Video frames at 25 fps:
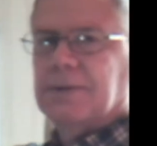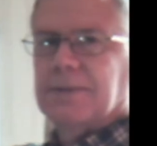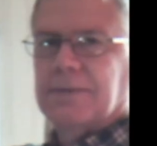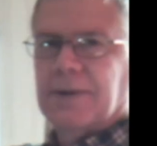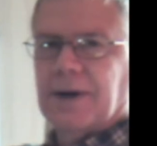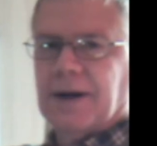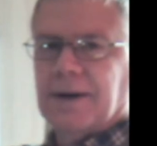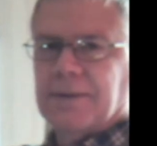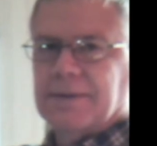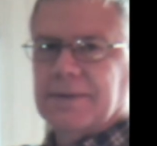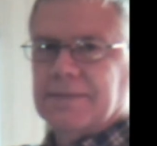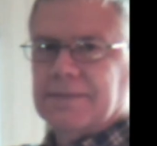
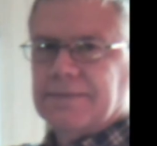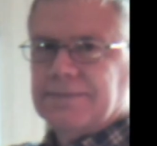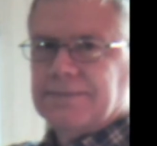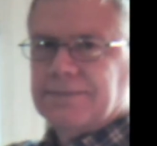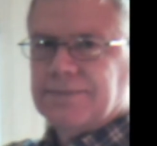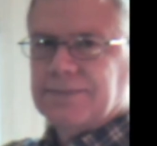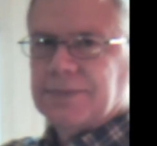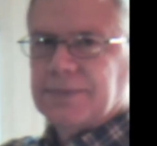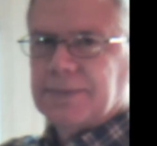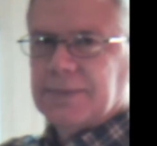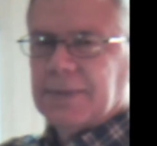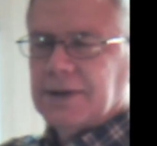problem.
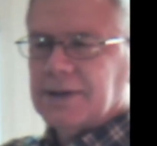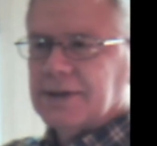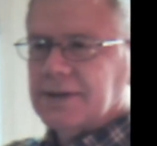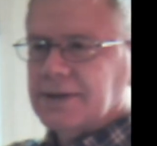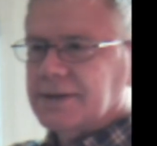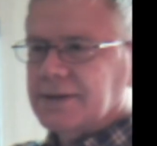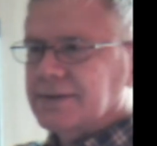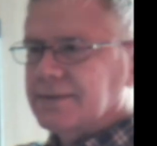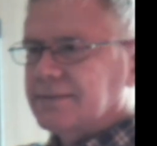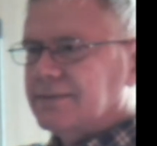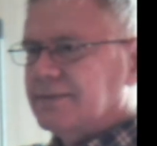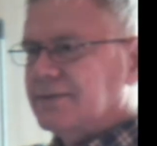
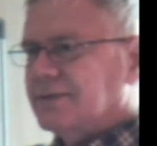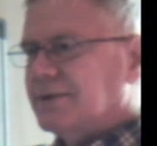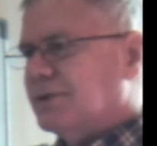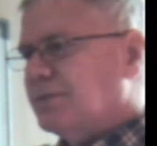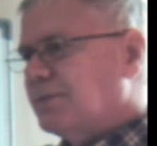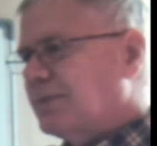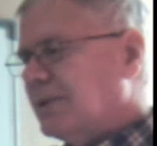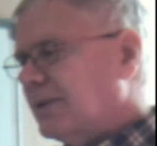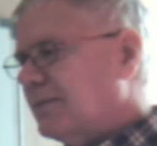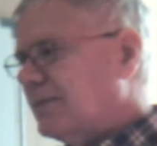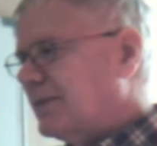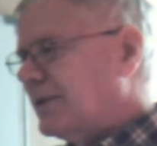A
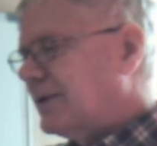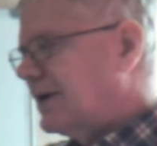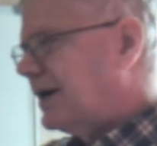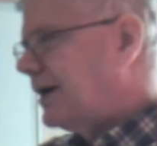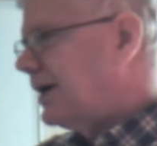little bit more